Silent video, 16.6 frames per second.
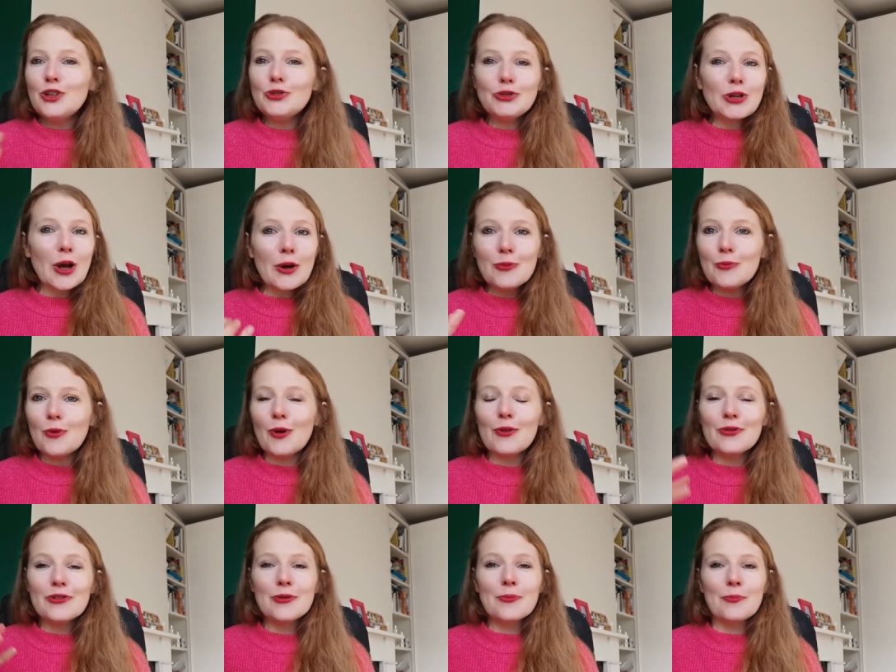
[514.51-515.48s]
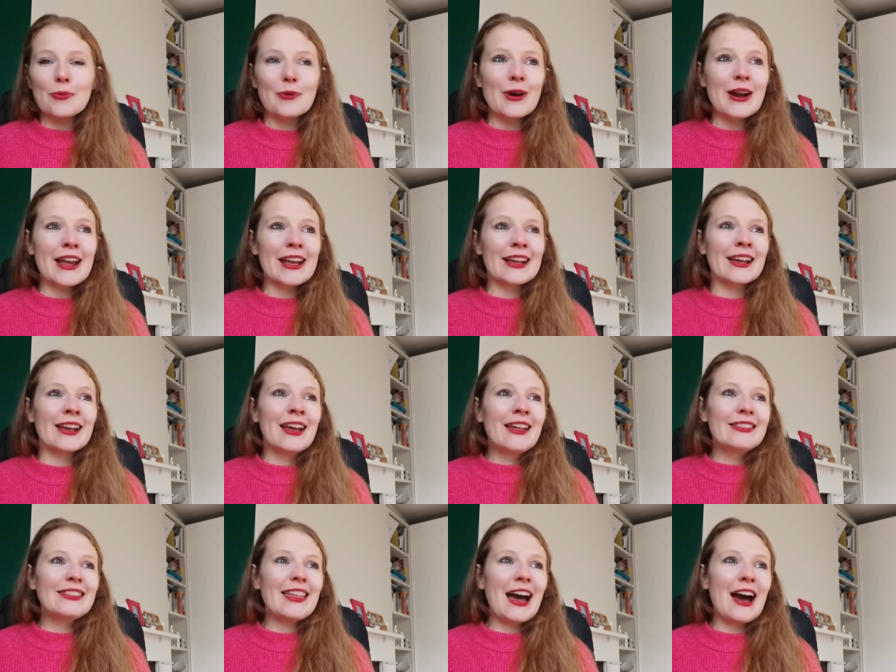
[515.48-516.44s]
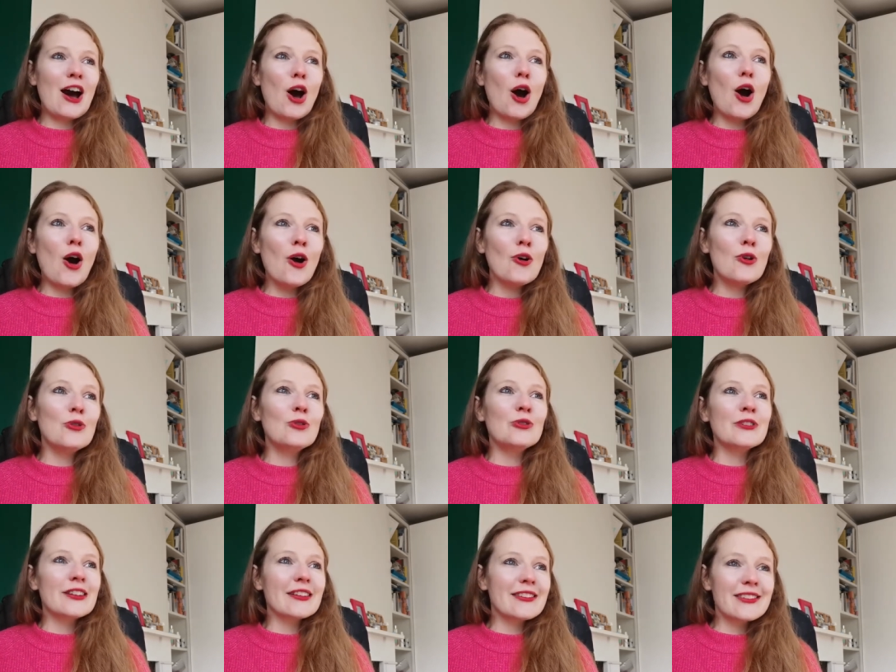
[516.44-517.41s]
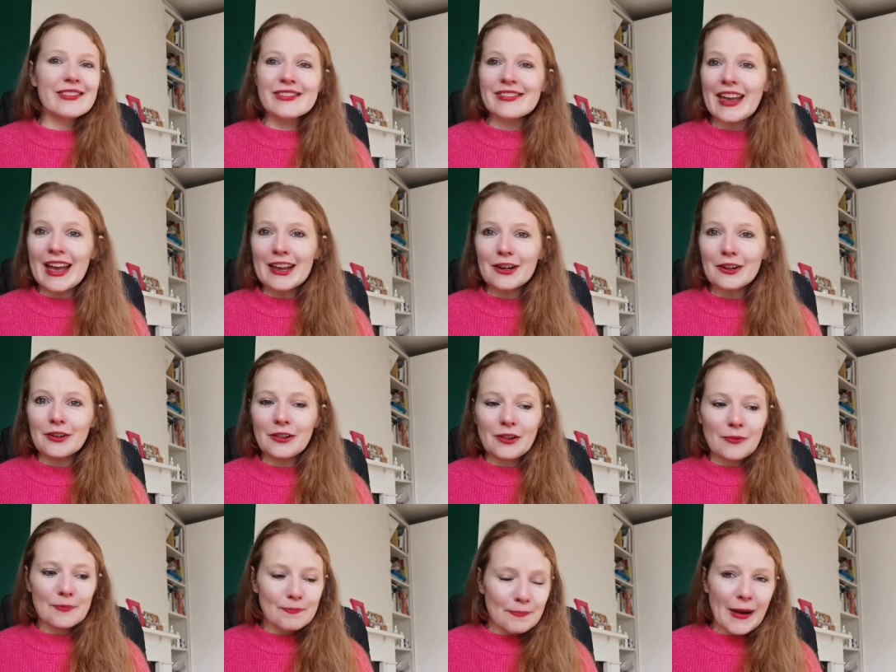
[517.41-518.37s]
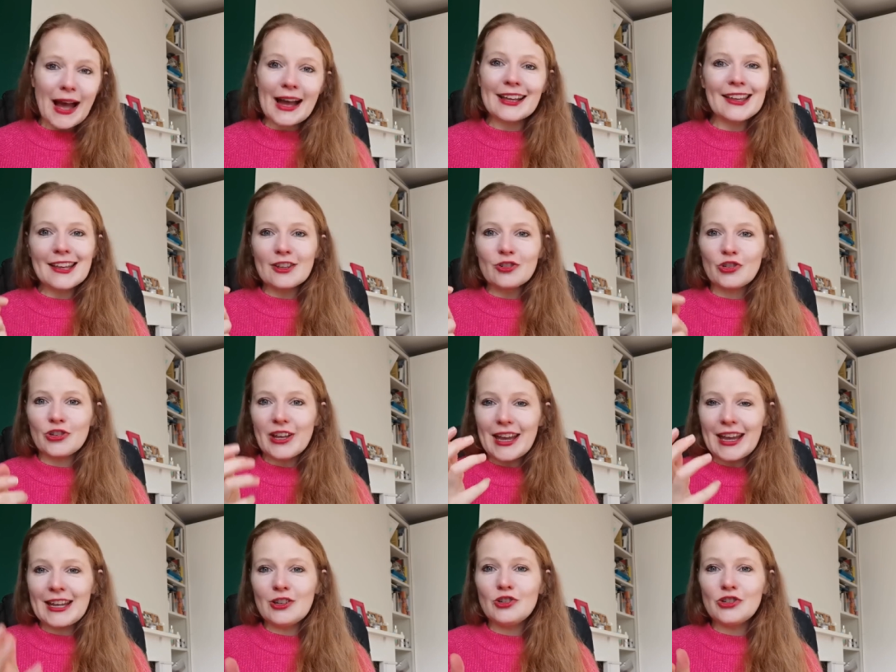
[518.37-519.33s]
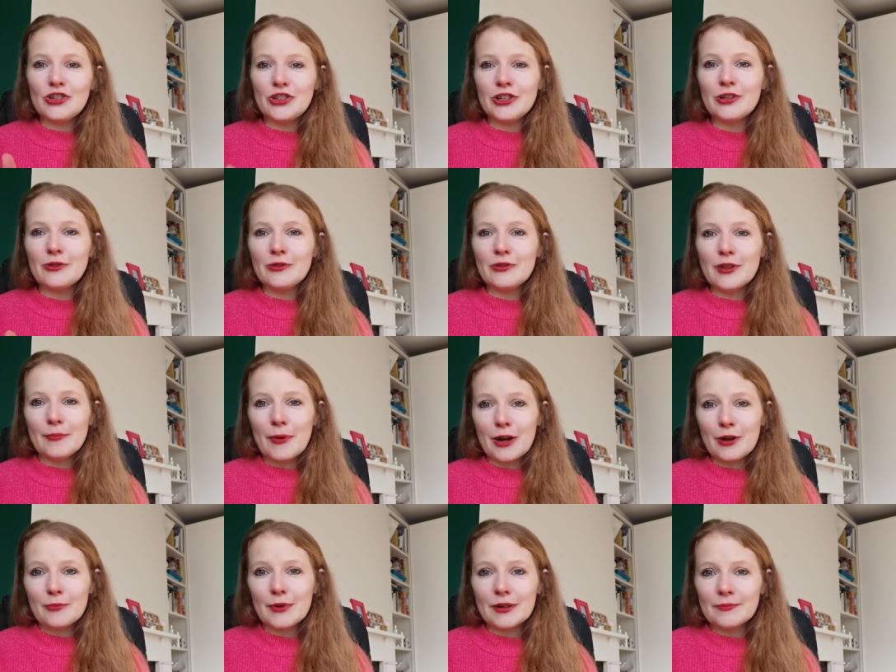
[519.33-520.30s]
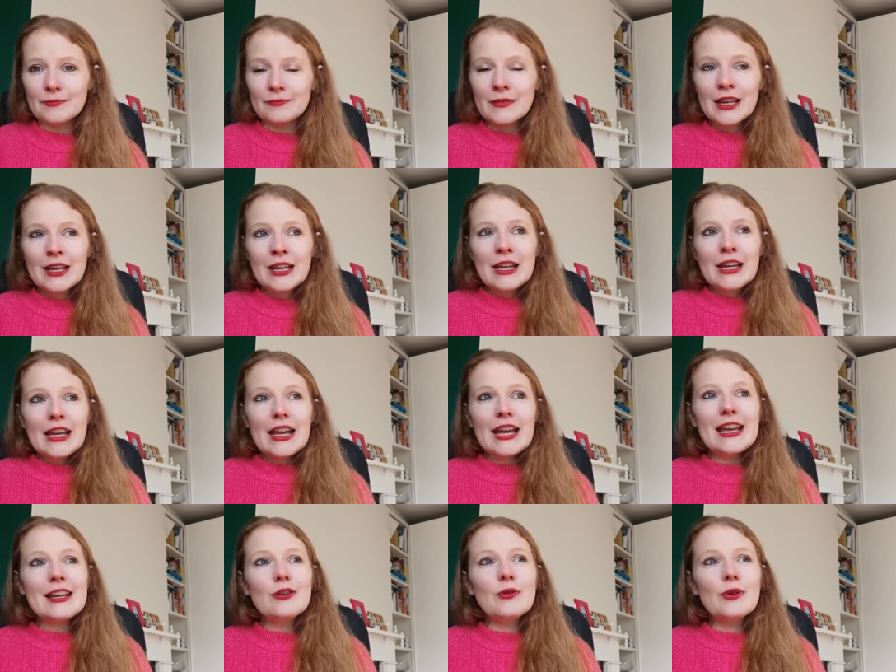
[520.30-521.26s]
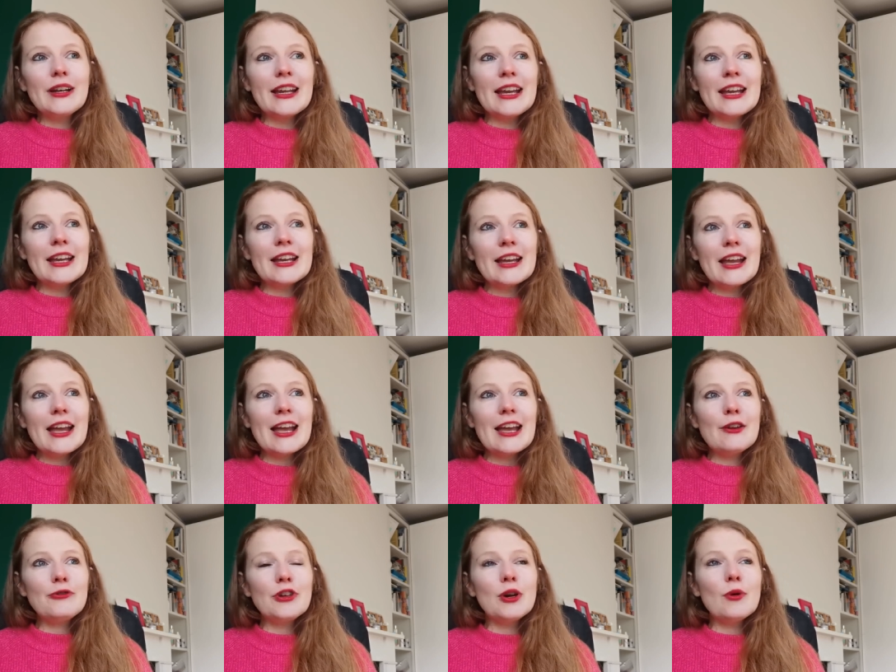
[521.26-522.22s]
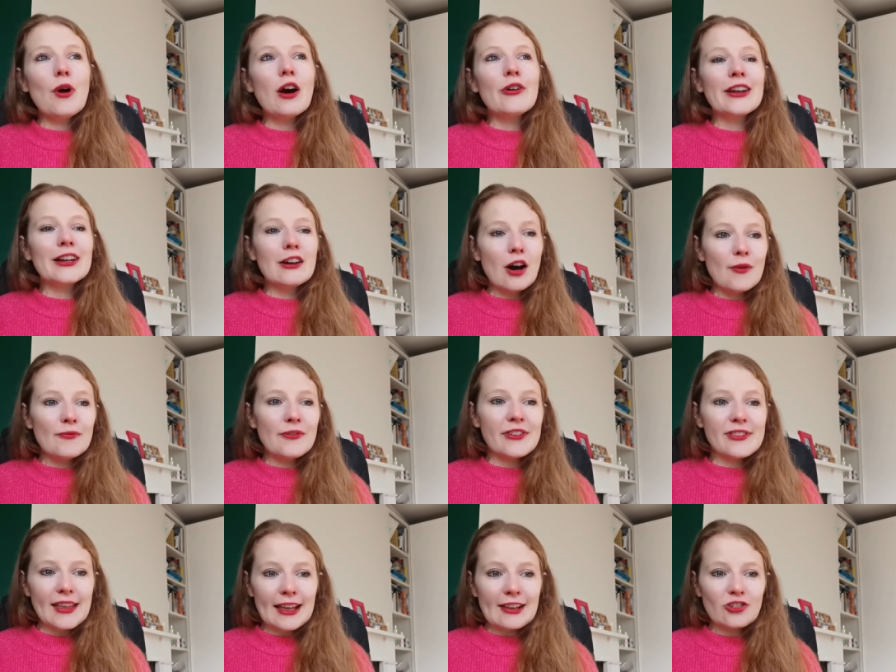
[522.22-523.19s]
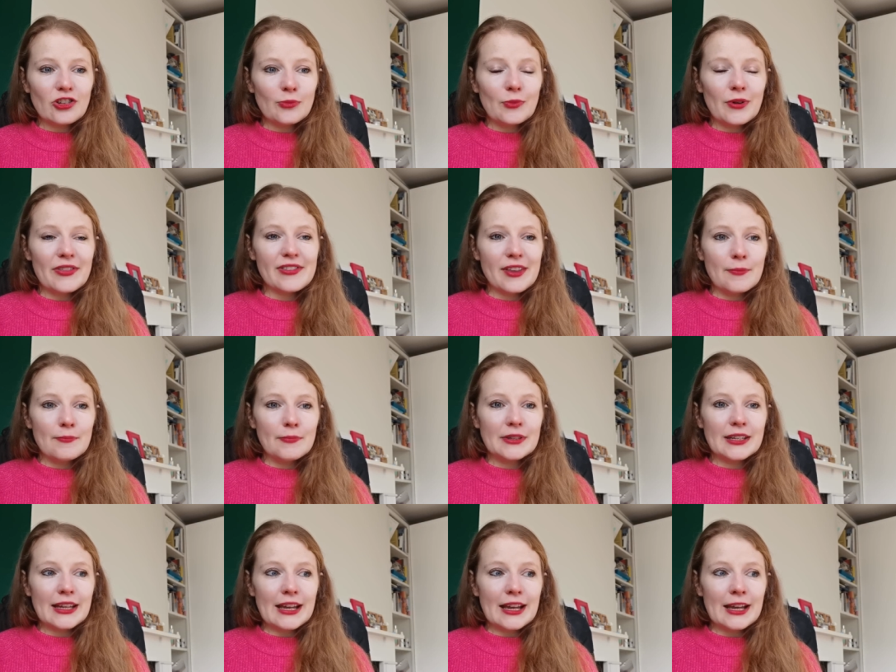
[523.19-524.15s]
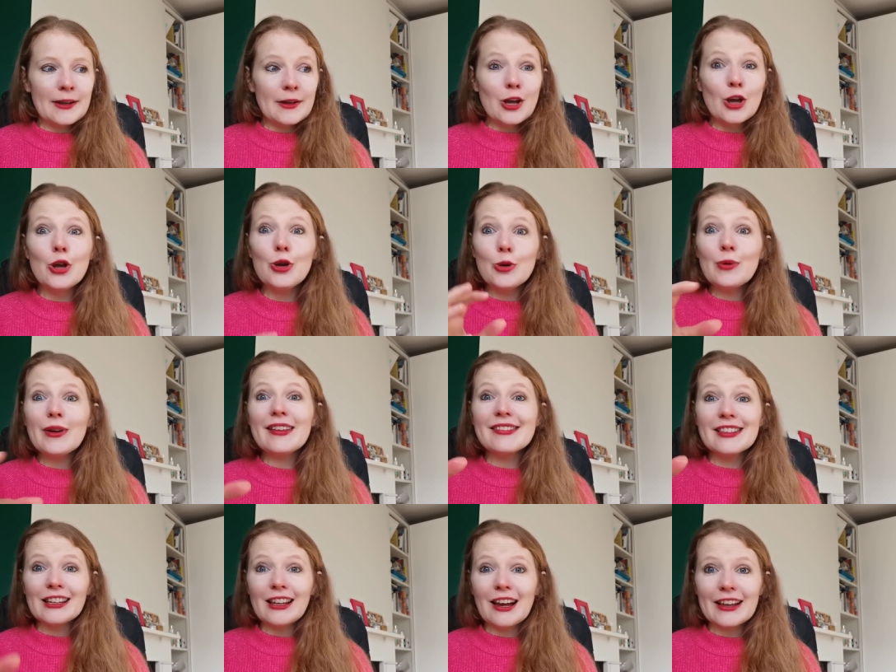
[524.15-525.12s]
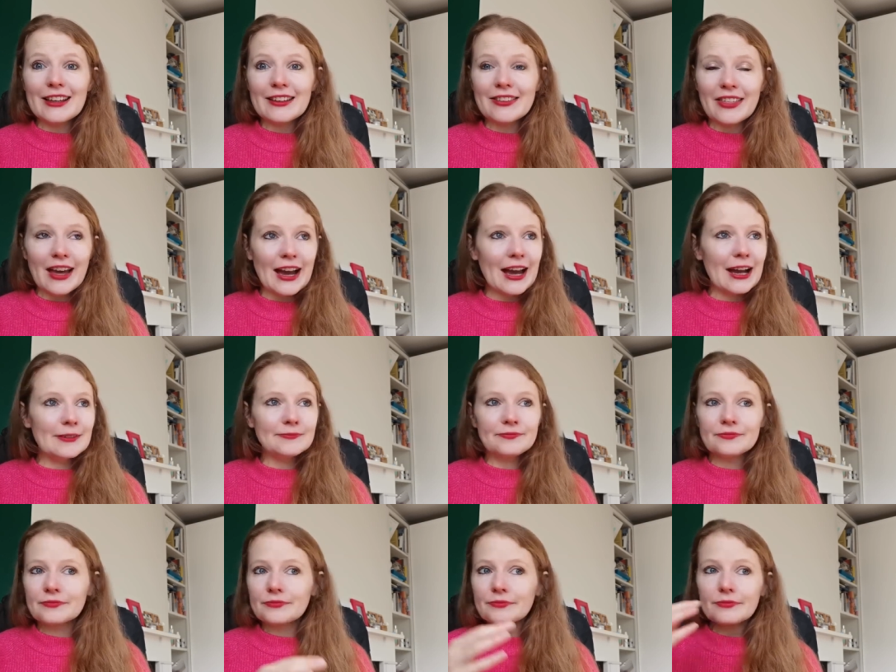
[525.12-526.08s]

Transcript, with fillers: you don't want to bring that old stale baggage into the moment equally if you are in conversation with somebody who is like that